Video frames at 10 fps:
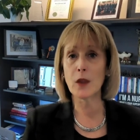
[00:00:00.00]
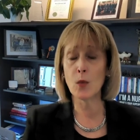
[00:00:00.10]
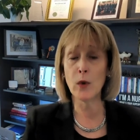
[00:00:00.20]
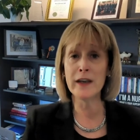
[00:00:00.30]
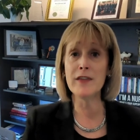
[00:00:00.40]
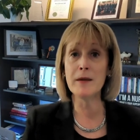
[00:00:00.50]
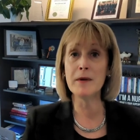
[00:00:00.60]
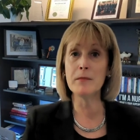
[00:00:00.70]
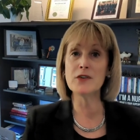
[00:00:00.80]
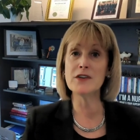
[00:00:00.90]
One of them
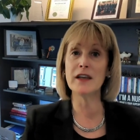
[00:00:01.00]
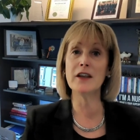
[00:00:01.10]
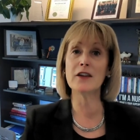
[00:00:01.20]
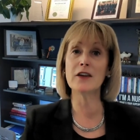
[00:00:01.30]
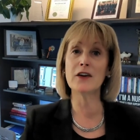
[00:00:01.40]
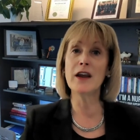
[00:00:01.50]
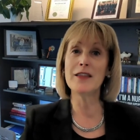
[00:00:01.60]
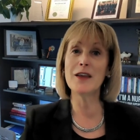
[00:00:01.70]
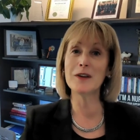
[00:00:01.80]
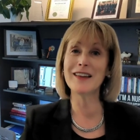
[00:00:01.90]
in particular
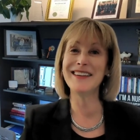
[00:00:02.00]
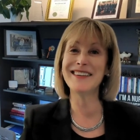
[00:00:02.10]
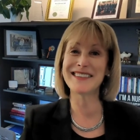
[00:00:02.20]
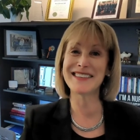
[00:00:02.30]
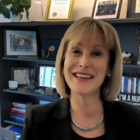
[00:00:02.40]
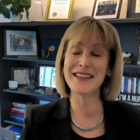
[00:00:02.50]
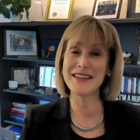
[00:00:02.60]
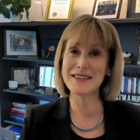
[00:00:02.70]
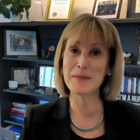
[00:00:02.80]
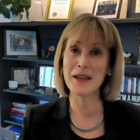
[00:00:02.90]
that relates to
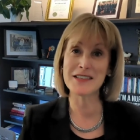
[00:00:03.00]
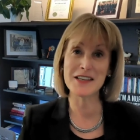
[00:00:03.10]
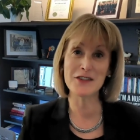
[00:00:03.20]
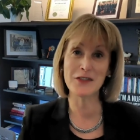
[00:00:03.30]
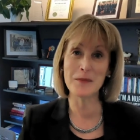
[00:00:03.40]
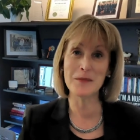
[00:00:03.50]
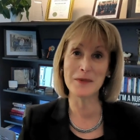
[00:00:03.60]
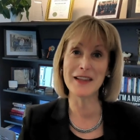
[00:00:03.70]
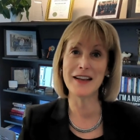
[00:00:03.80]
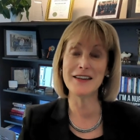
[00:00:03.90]
this message
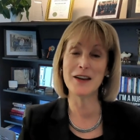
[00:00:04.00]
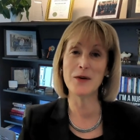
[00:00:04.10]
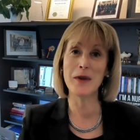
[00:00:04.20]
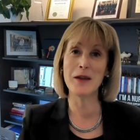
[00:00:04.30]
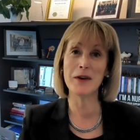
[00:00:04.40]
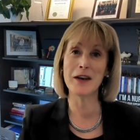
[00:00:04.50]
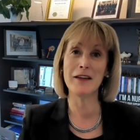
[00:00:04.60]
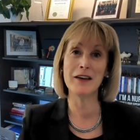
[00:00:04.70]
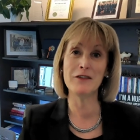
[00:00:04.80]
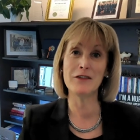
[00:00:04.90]
that I take away when
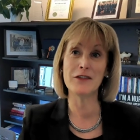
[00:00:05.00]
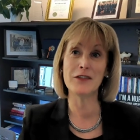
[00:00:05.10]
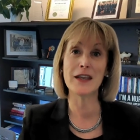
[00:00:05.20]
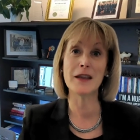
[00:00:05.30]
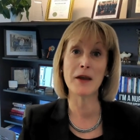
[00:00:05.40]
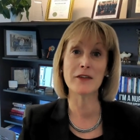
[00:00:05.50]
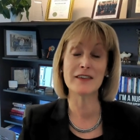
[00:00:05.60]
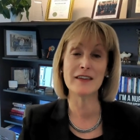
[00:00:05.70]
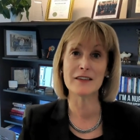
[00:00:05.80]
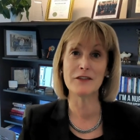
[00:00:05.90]
I think about
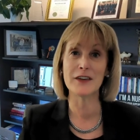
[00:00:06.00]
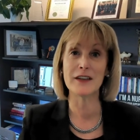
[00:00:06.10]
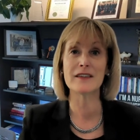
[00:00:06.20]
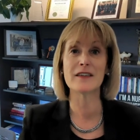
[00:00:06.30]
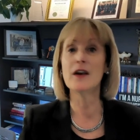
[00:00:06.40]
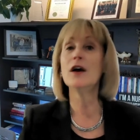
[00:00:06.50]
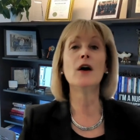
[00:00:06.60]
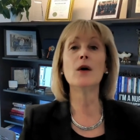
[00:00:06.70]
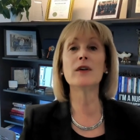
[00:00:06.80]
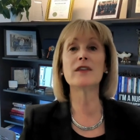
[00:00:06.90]
Sisyphus
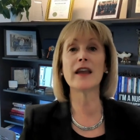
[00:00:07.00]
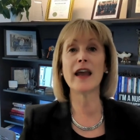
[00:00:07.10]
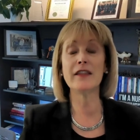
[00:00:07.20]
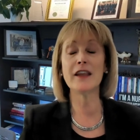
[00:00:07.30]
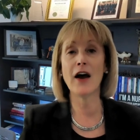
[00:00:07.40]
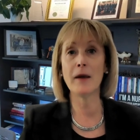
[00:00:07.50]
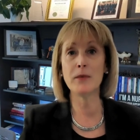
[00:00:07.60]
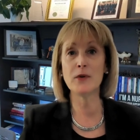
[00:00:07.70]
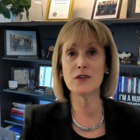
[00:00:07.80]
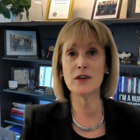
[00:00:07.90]
was I had the
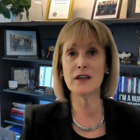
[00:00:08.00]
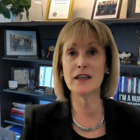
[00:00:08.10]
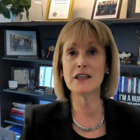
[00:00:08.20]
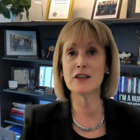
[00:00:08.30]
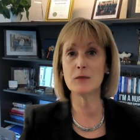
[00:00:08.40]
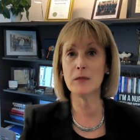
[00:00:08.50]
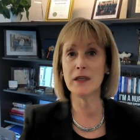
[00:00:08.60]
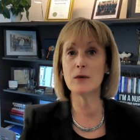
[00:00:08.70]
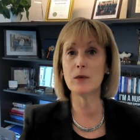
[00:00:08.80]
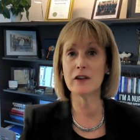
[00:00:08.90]
opportunity to
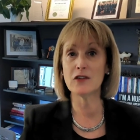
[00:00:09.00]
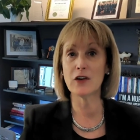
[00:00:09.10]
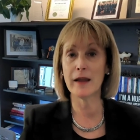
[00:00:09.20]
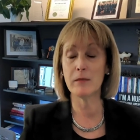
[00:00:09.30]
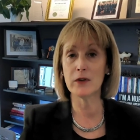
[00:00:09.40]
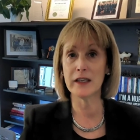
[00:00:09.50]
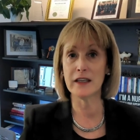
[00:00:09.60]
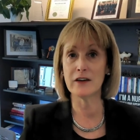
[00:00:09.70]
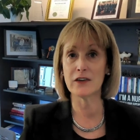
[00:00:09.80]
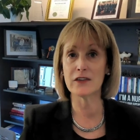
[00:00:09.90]
meet with tribal
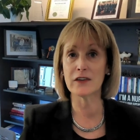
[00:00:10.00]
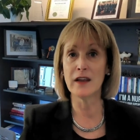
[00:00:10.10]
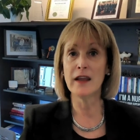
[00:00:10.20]
leaders.